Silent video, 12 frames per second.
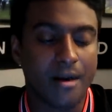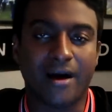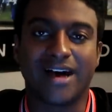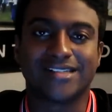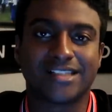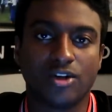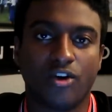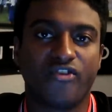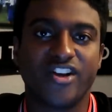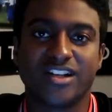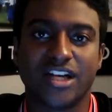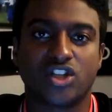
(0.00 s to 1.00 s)
But I still
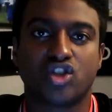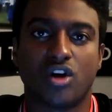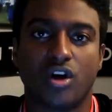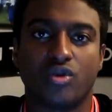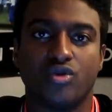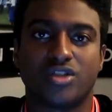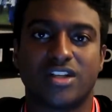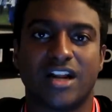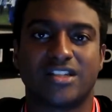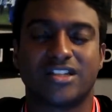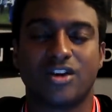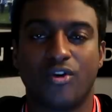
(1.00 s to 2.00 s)
think there's struggles, and
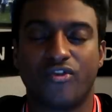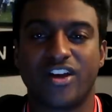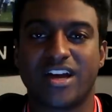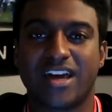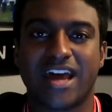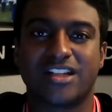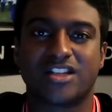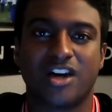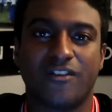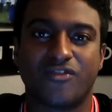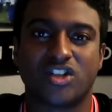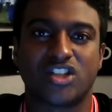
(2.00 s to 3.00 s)
I still think against
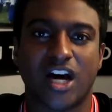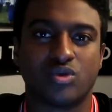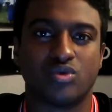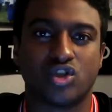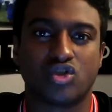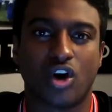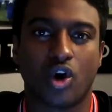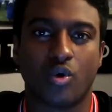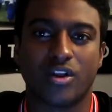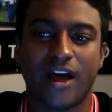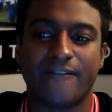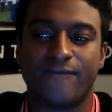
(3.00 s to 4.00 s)
tougher sides we struggle
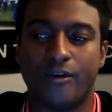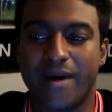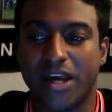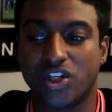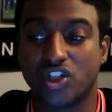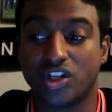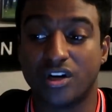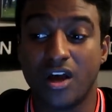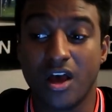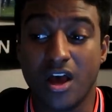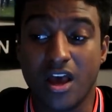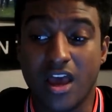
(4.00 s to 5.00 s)
with that formation.
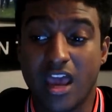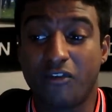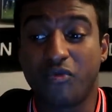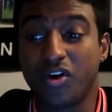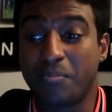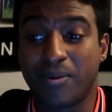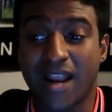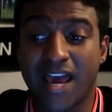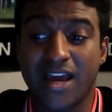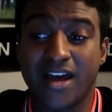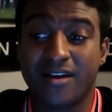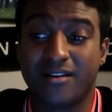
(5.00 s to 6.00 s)
If we
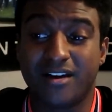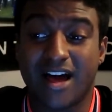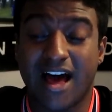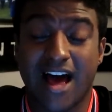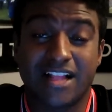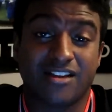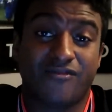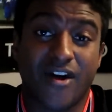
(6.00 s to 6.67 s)
play it, at the